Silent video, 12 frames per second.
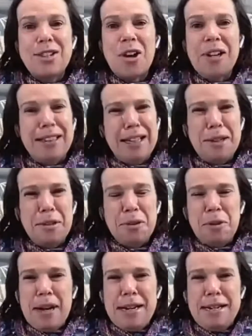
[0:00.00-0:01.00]
it's got like a
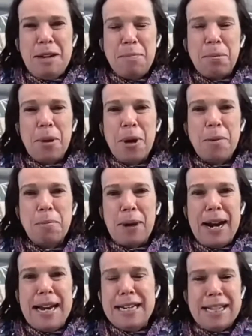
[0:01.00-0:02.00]
little Knit Pro
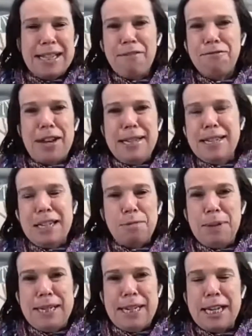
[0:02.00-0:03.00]
branding that faces a
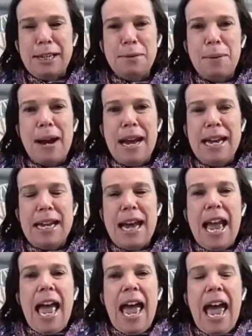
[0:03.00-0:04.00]
particular way.
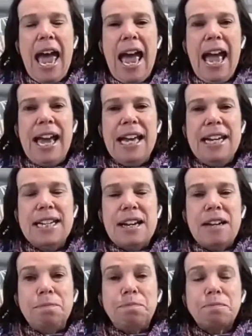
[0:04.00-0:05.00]
And
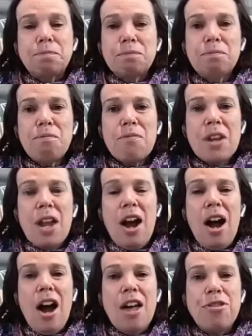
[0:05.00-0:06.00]

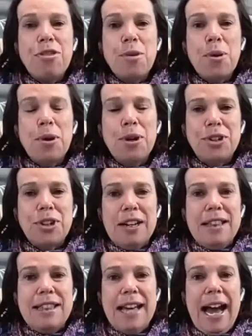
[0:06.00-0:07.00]
I thought
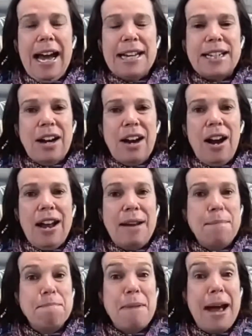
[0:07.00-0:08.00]
that it
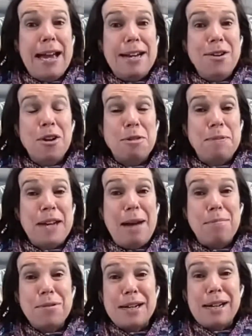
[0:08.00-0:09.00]
may not be
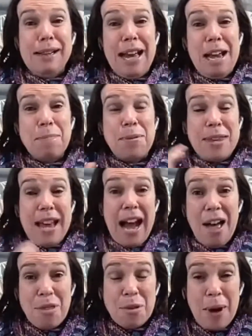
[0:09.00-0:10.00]
able to clamp the
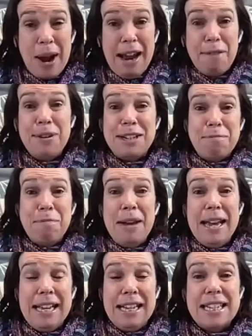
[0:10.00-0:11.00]
other way, which
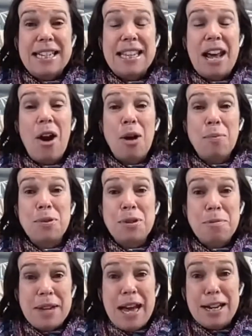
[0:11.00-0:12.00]
means that I
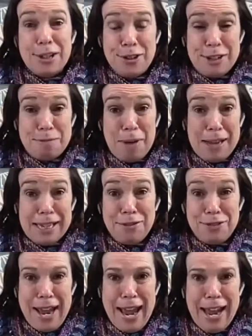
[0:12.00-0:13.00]
wouldn't be able to use my left
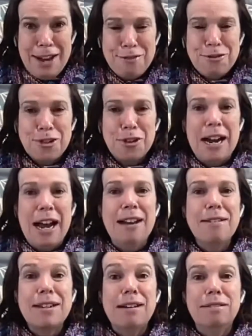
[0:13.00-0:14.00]
hand for it.
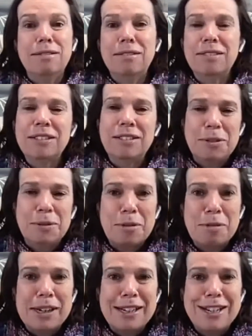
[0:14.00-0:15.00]
And I was like, oh God, what
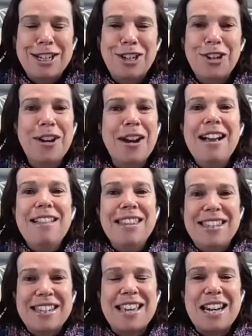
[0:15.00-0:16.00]
am I going to do?
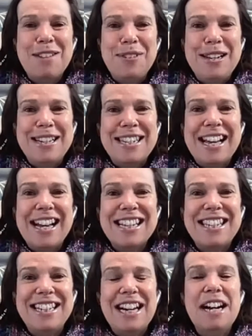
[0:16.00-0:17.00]
This is going to be a
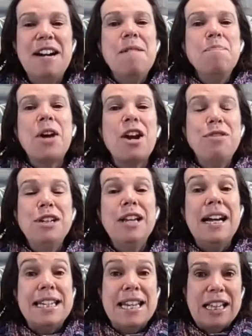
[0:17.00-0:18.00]
disaster. But I
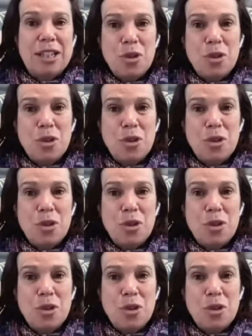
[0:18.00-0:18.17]
realized that the